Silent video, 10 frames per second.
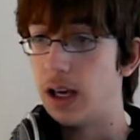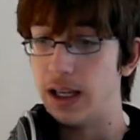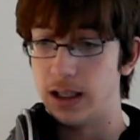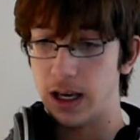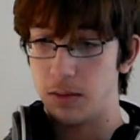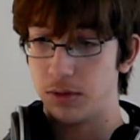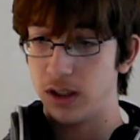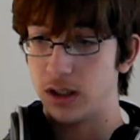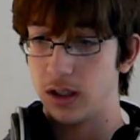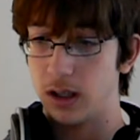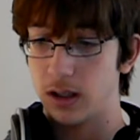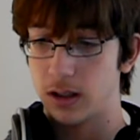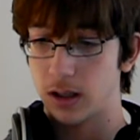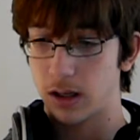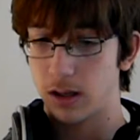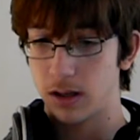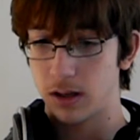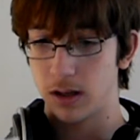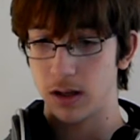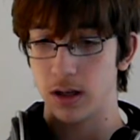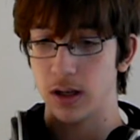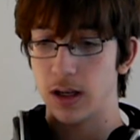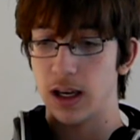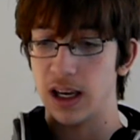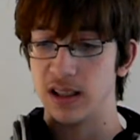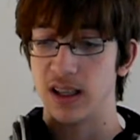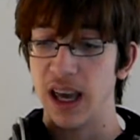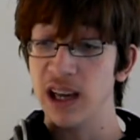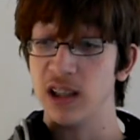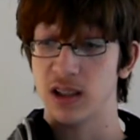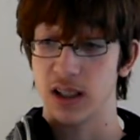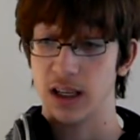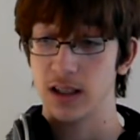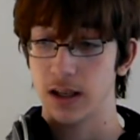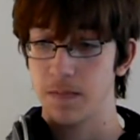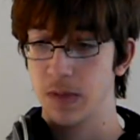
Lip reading: an abolitionist. As Gale says,